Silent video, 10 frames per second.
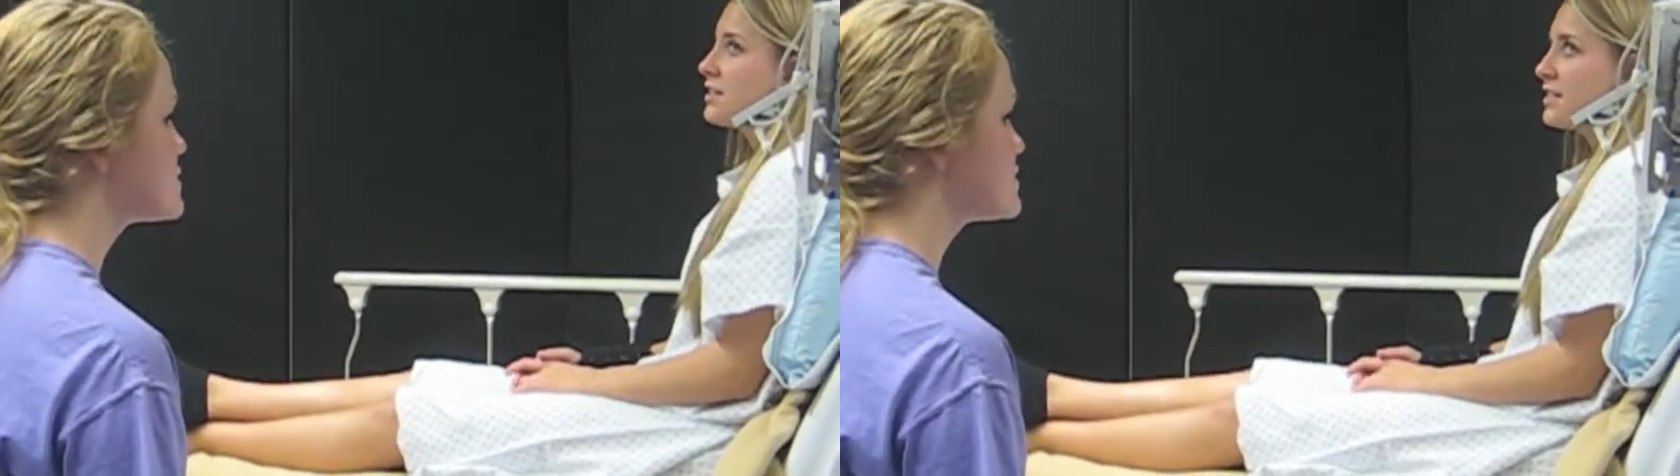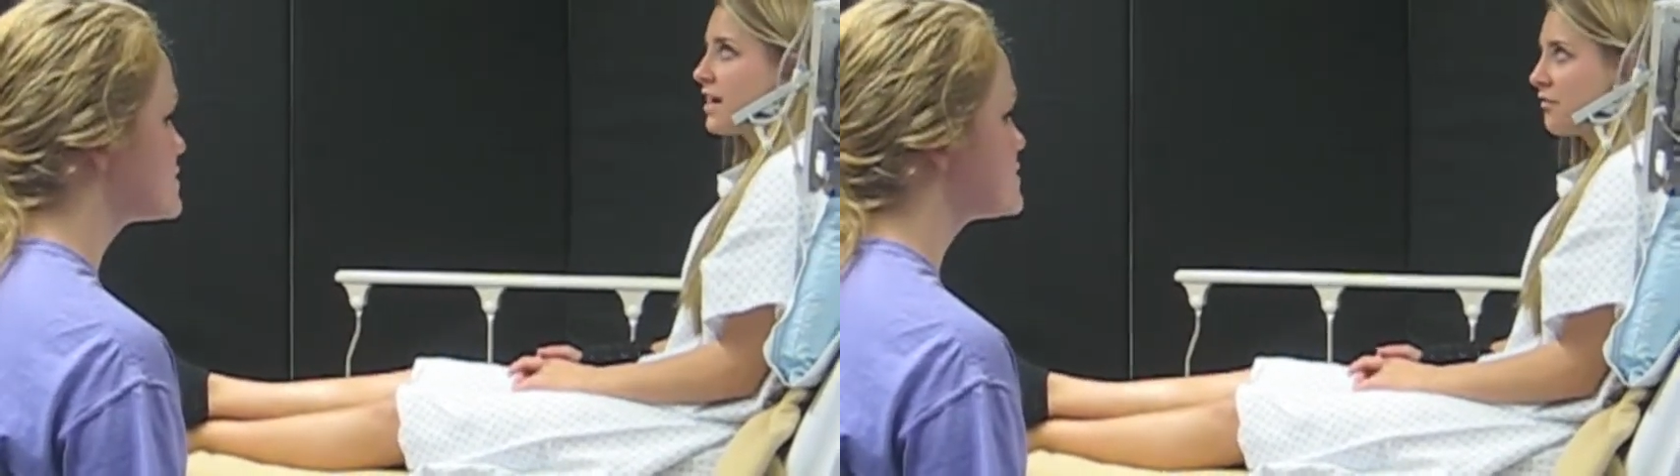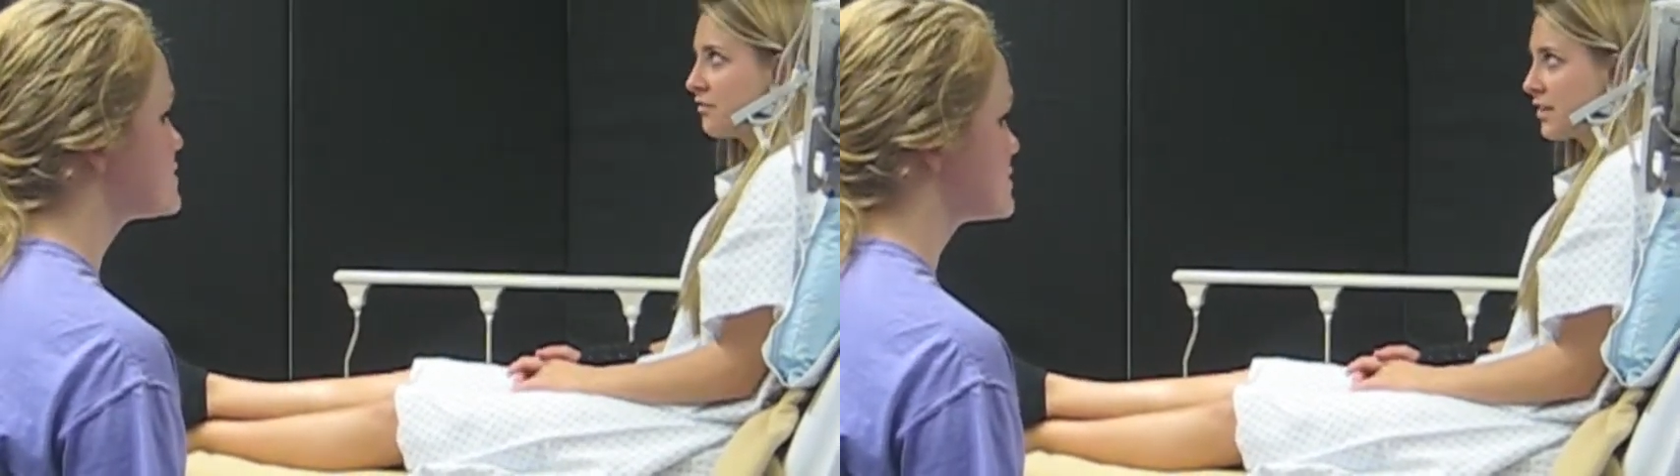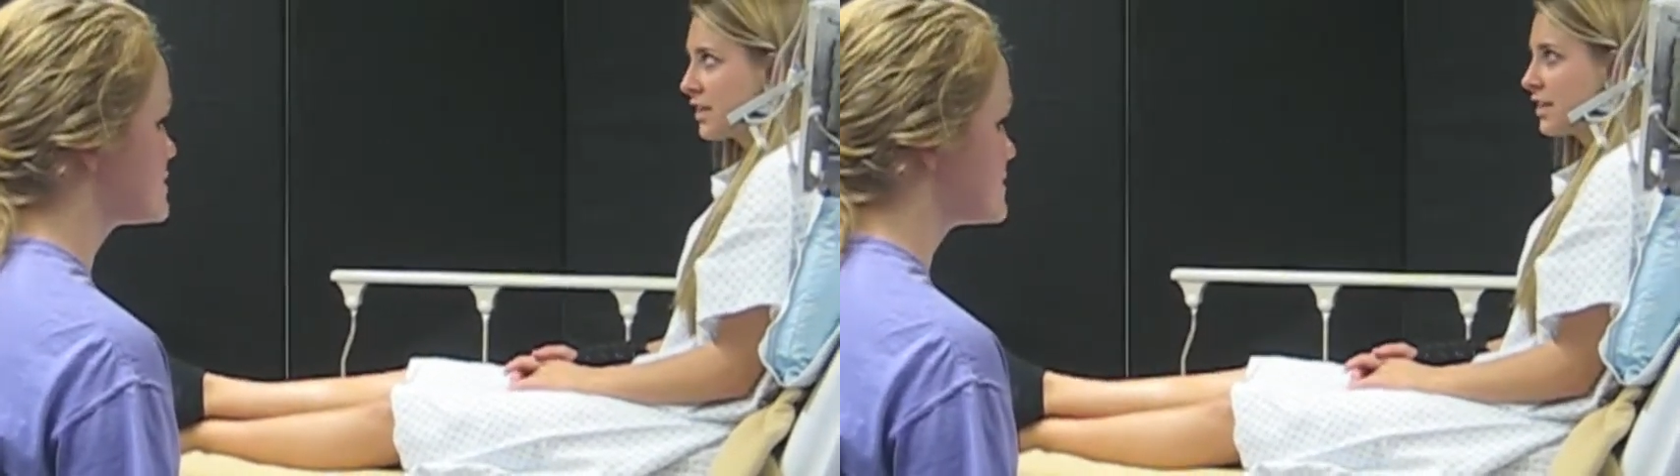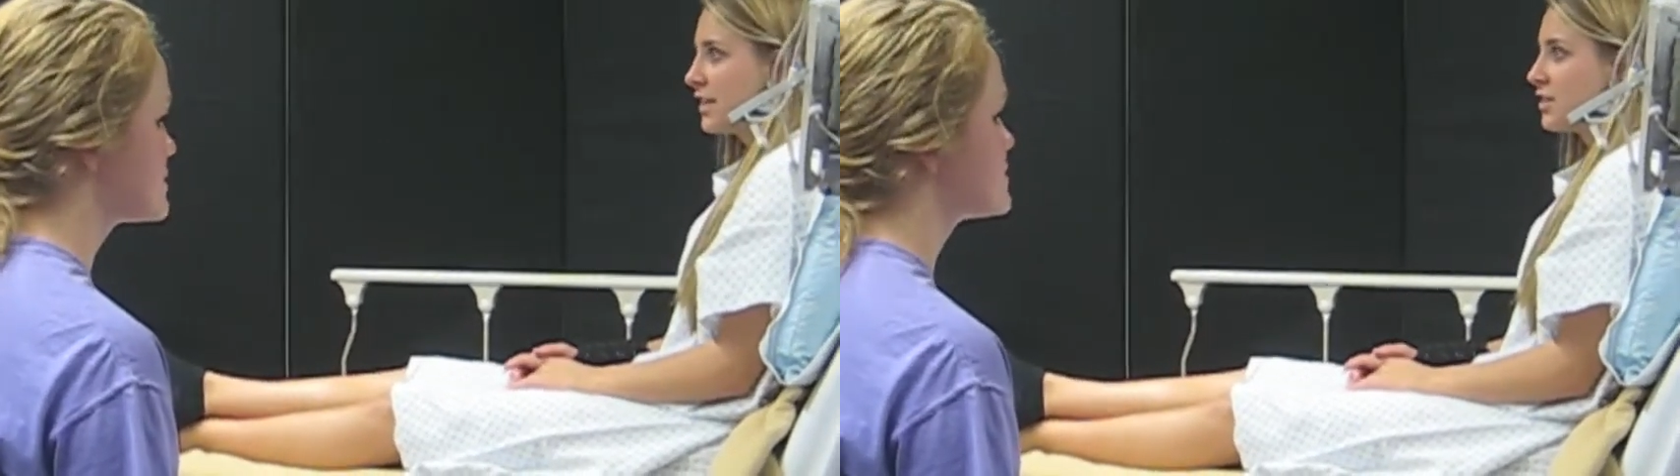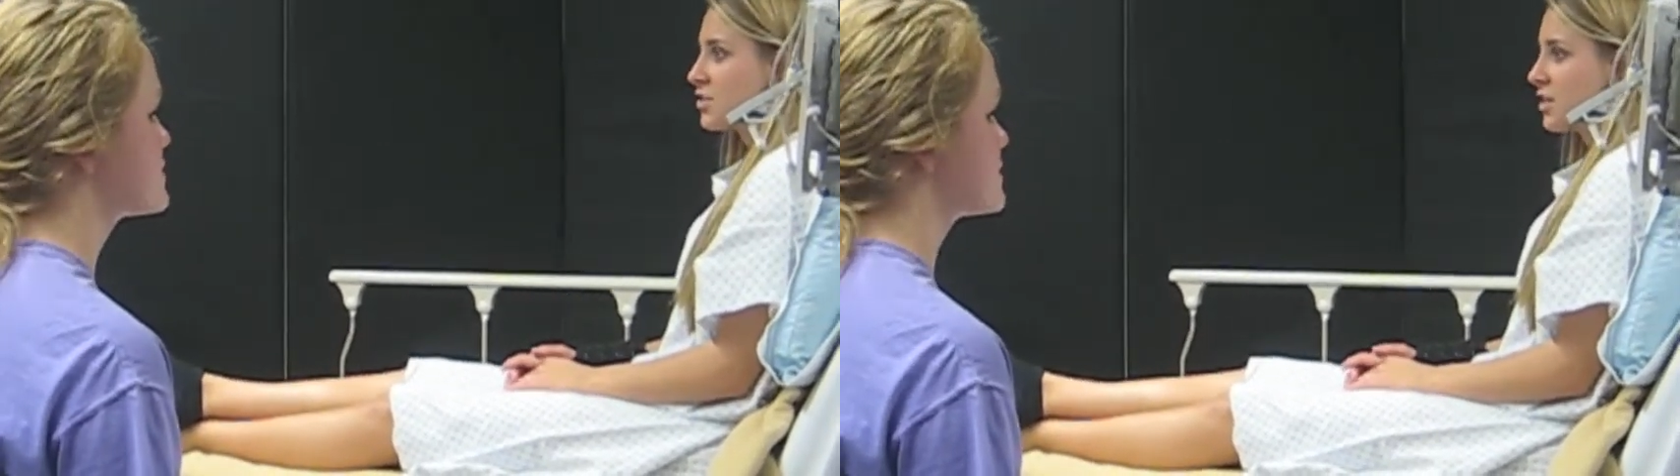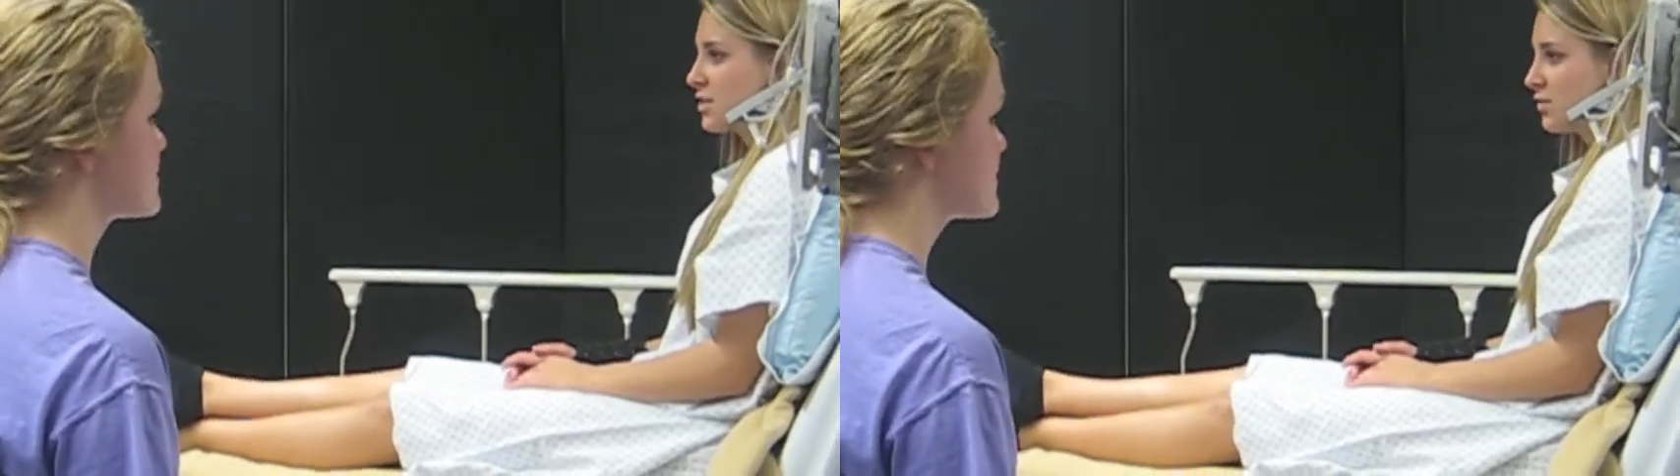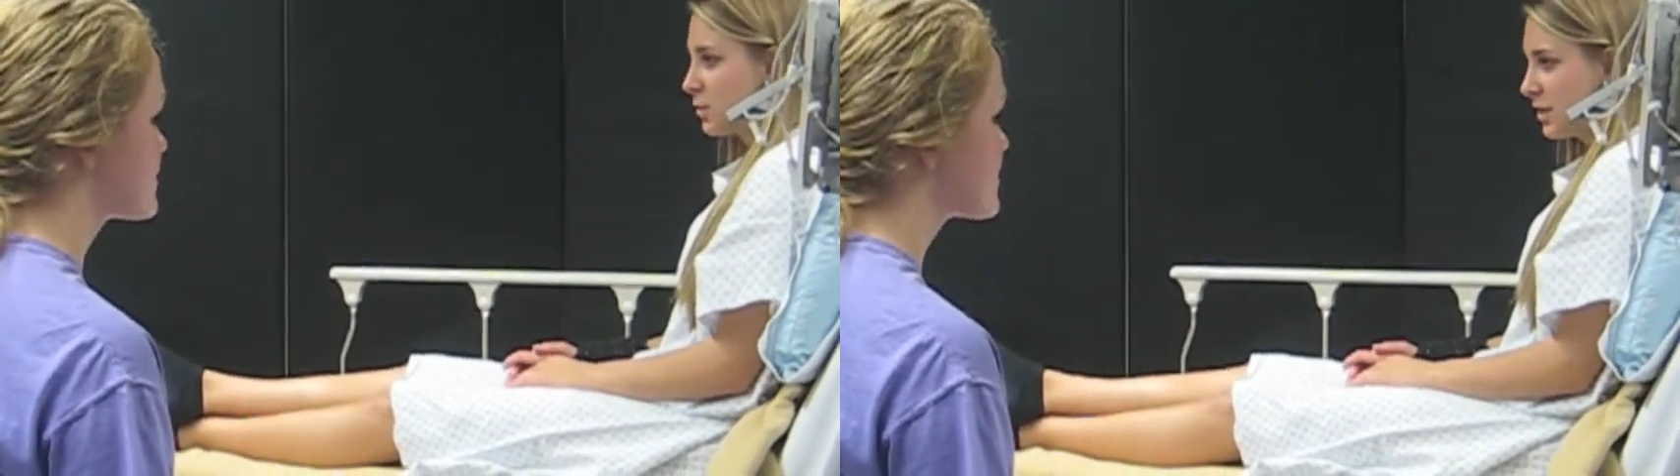Definitely the stressful